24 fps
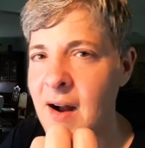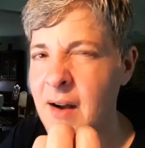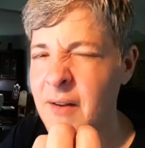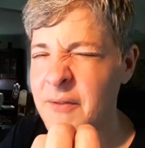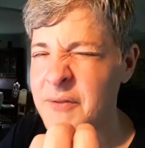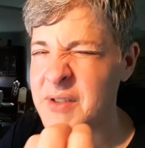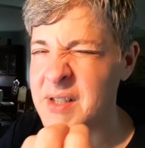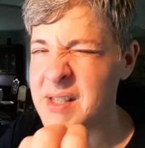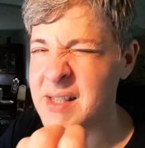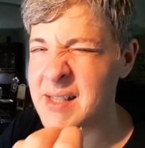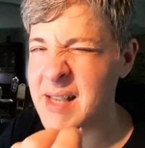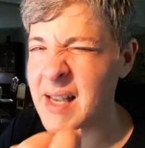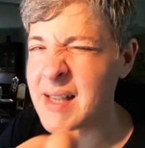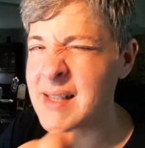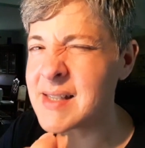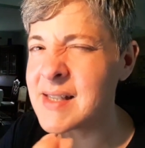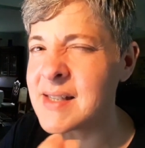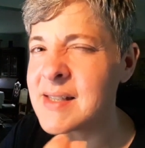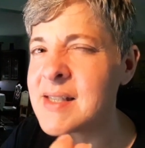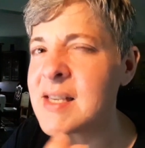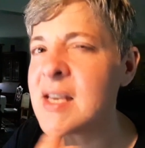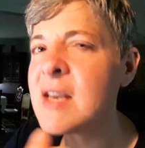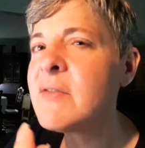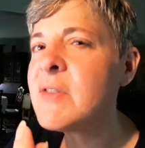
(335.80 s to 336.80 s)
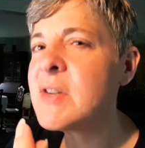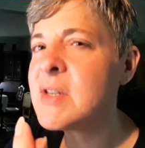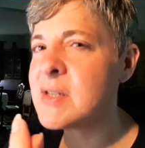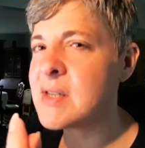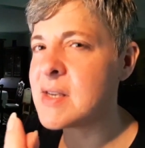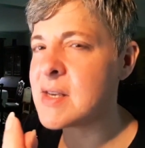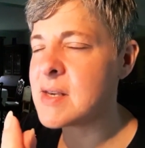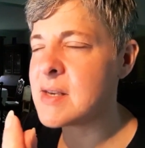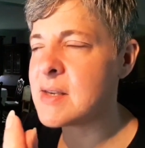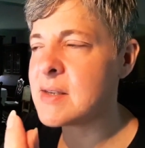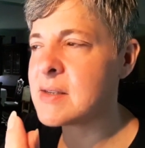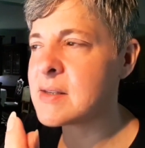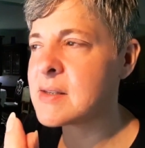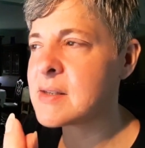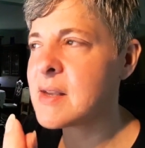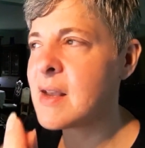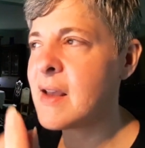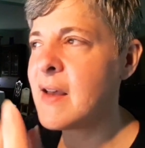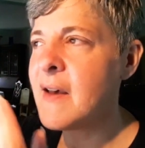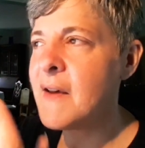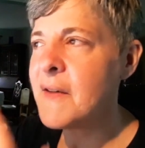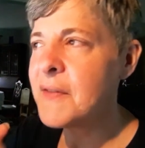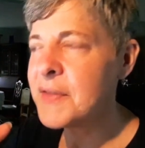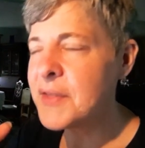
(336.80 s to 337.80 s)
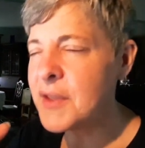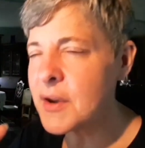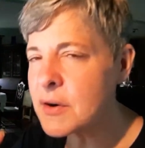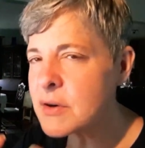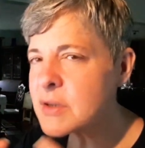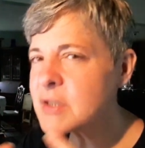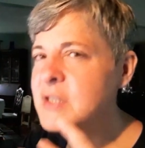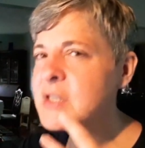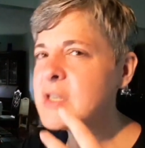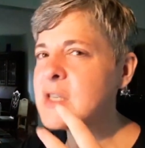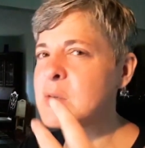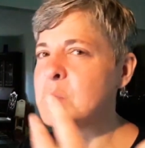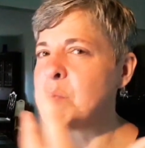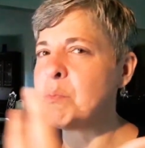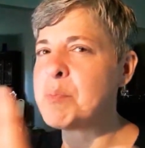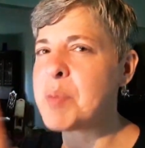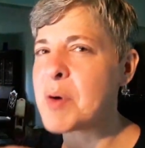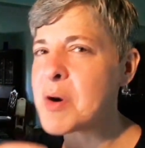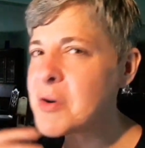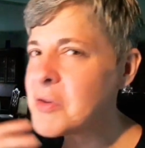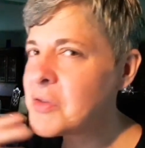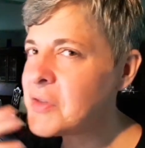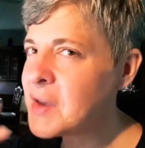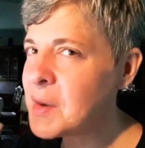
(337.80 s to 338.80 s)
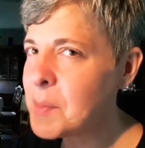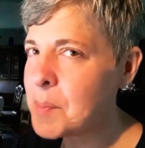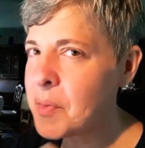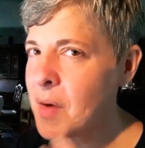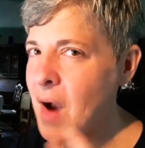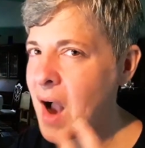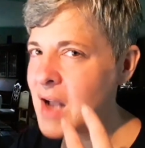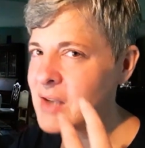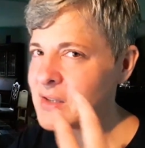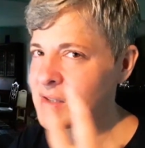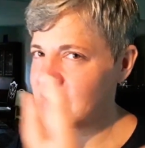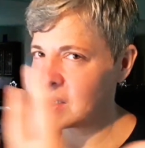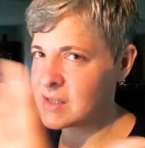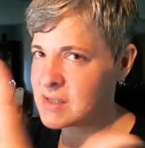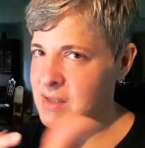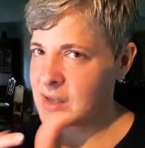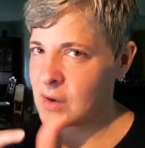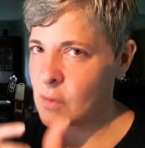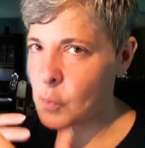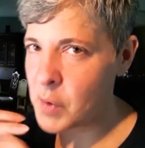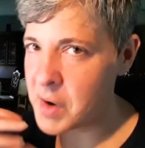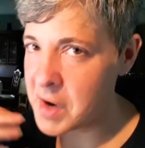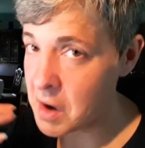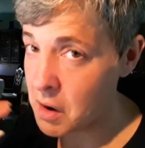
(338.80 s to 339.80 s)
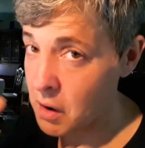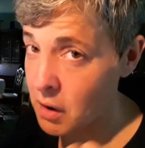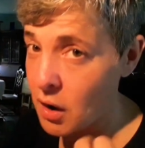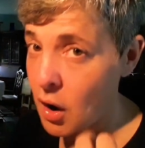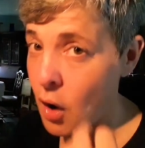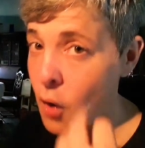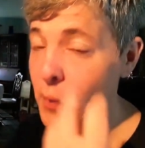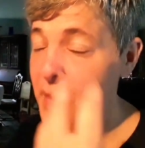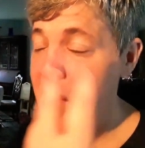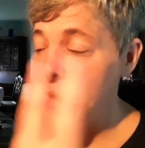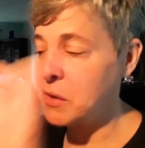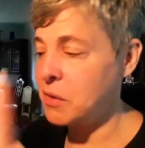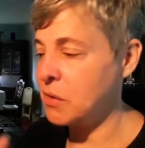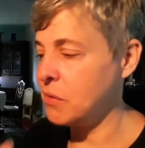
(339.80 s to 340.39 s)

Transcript: of sensitivities there is this birthing process that we are going